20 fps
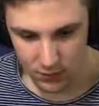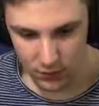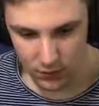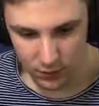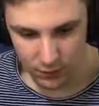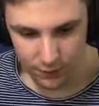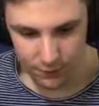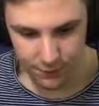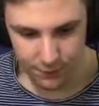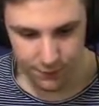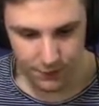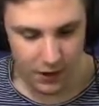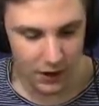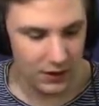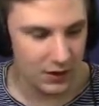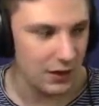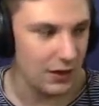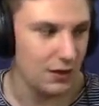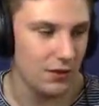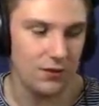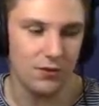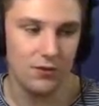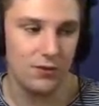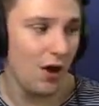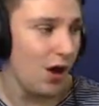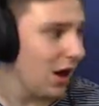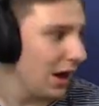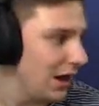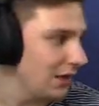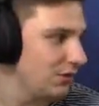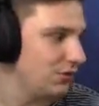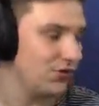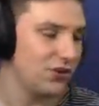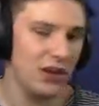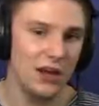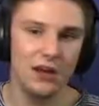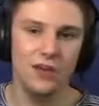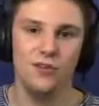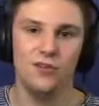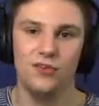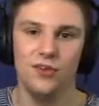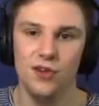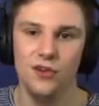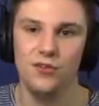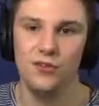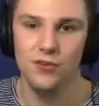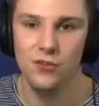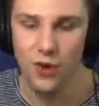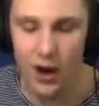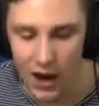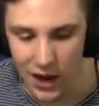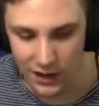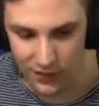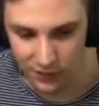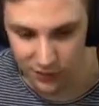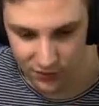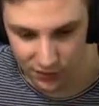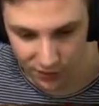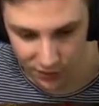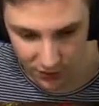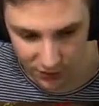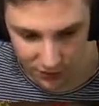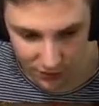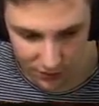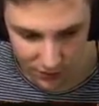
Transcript: you fucking oh, die, no. Jesus Christ!